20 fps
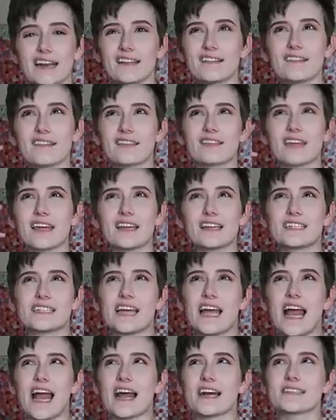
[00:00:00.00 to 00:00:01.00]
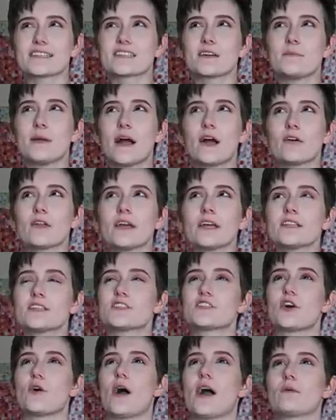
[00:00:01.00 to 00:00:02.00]
I didn't think to ask about it,
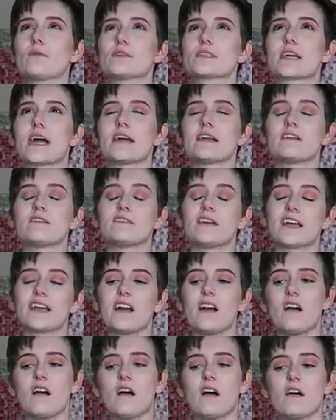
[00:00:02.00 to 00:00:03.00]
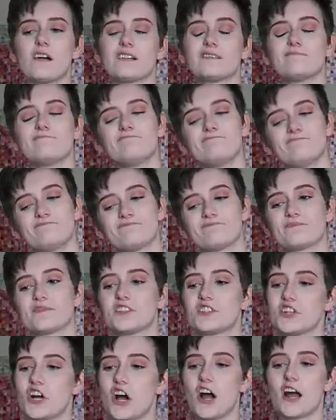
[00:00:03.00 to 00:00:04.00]
so I was kind of like,
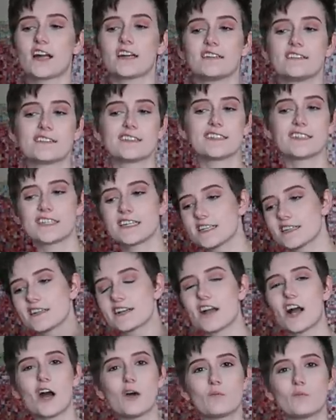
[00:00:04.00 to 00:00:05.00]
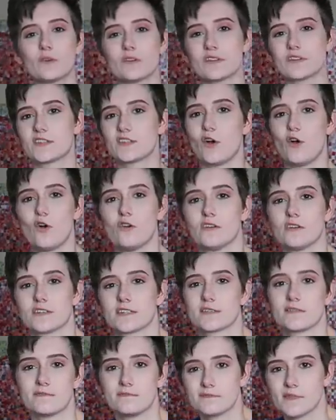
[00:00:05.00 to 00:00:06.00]
darn, didn't come with
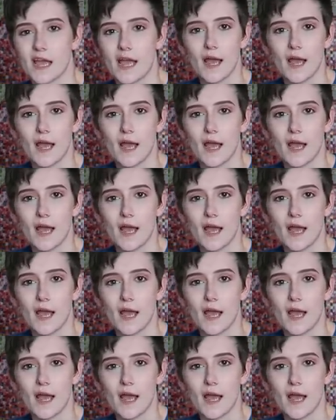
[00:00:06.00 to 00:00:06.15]
soles.